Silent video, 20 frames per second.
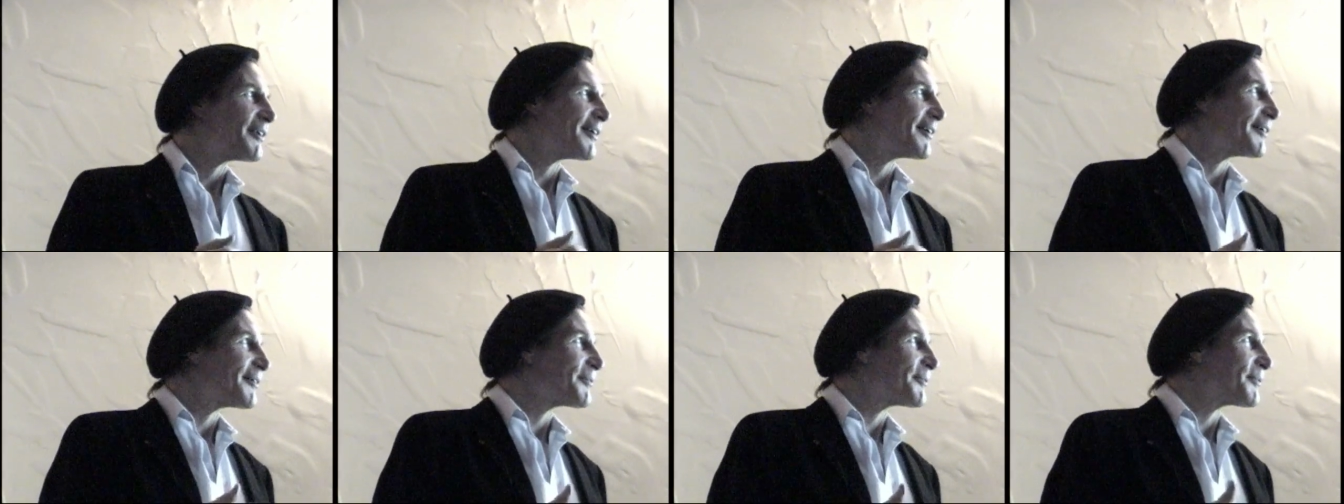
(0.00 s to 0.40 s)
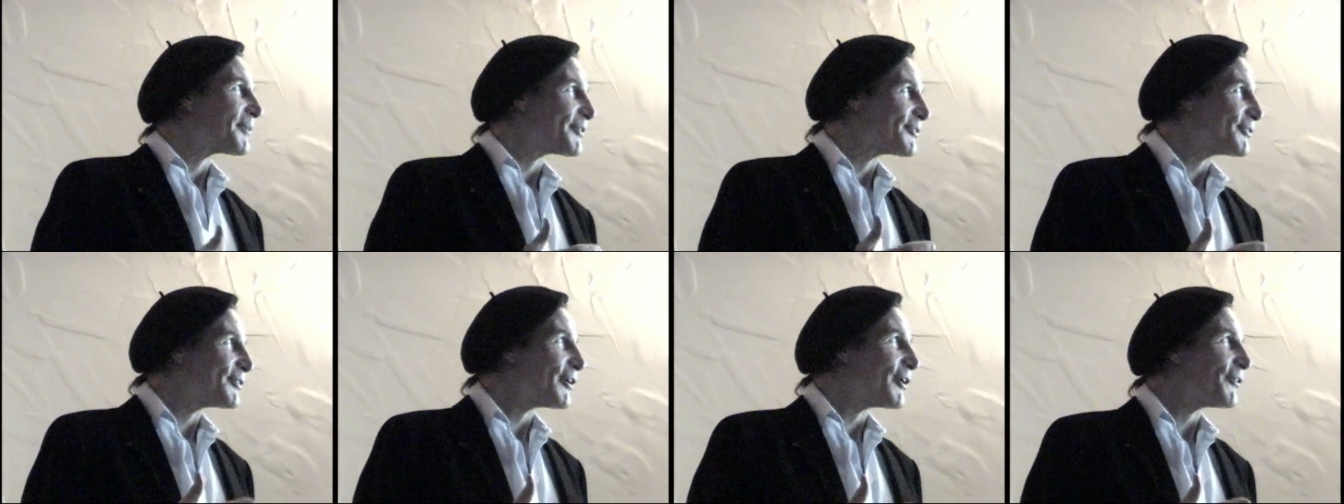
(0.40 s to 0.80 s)
uh,
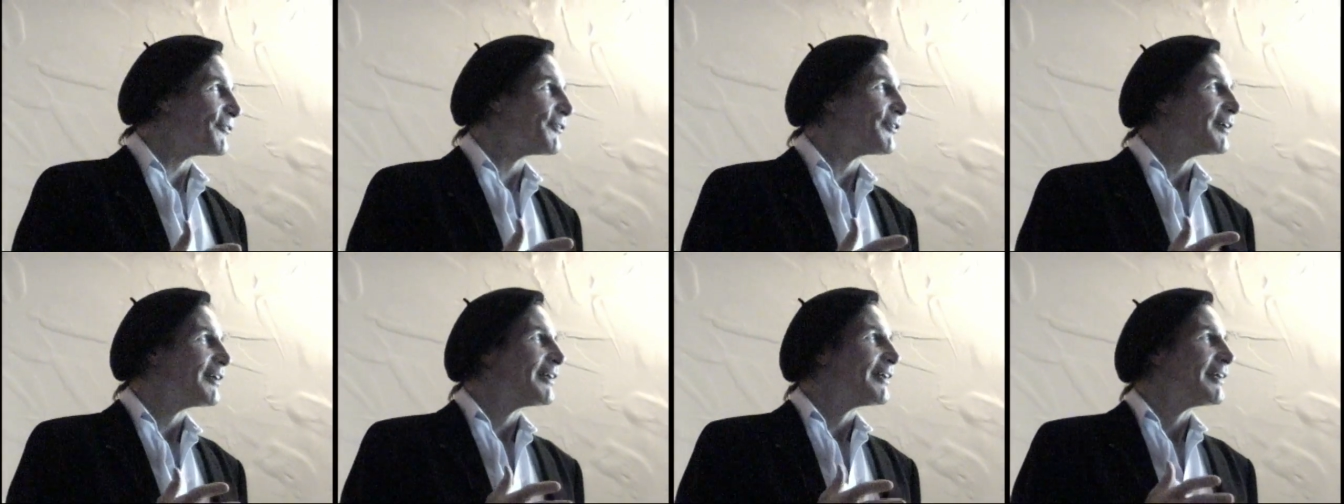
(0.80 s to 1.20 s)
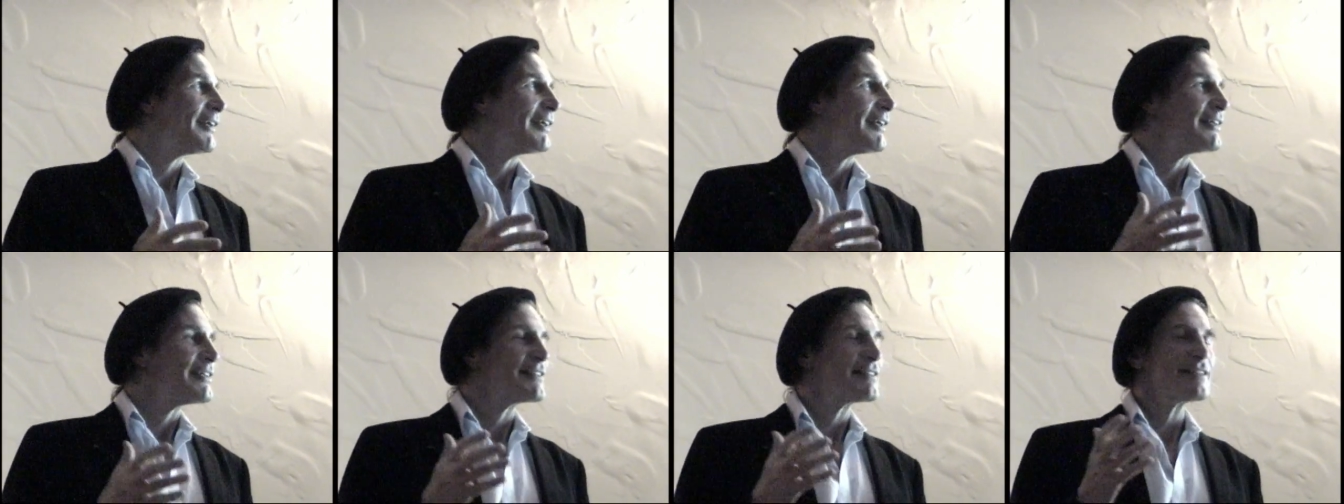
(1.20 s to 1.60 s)

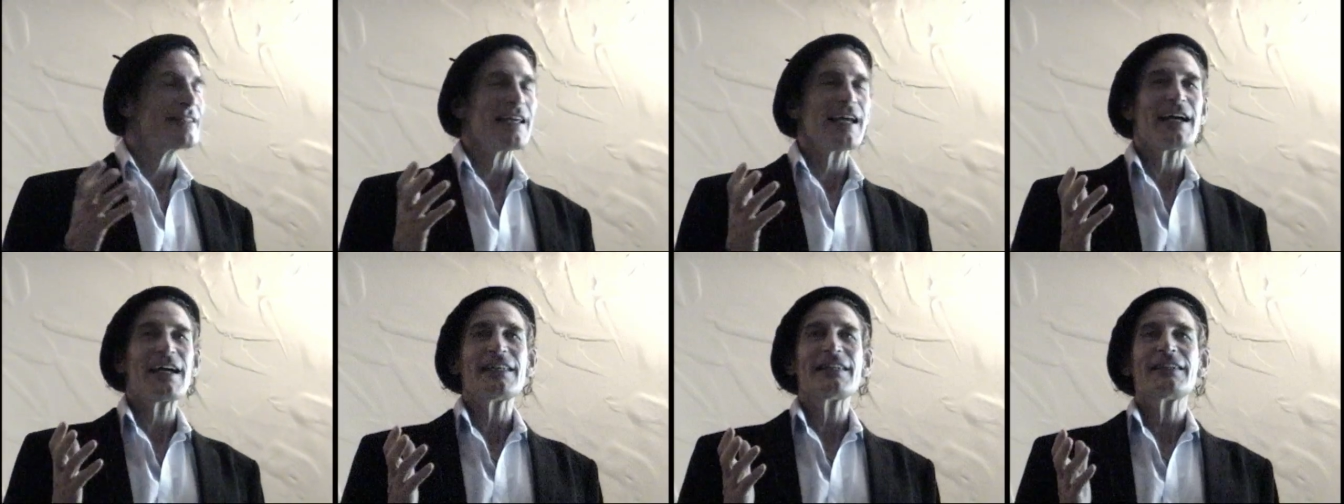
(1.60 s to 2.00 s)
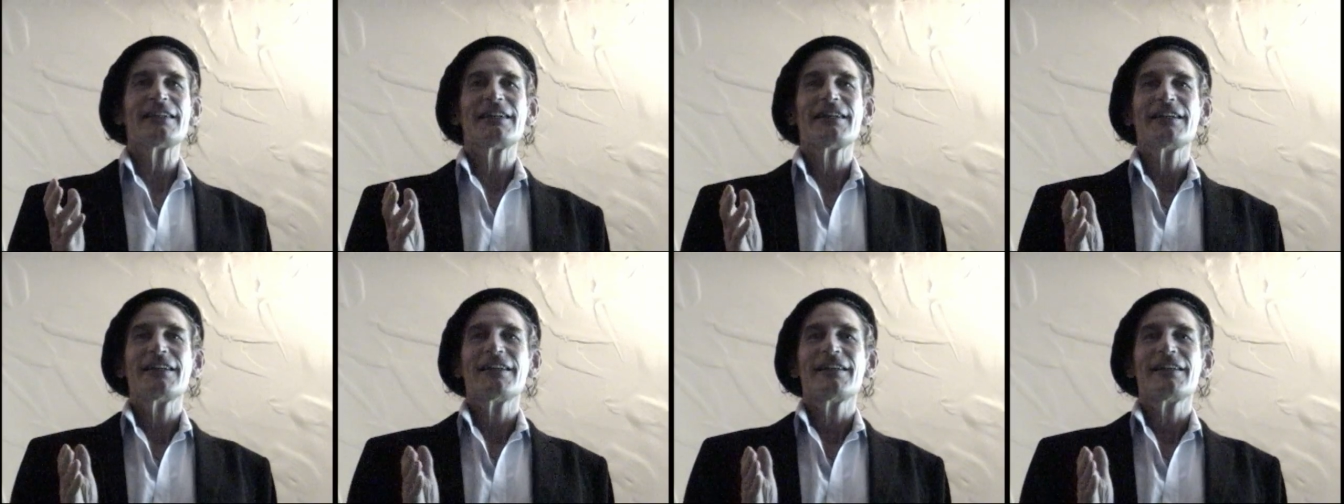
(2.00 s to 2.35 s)
myself, is that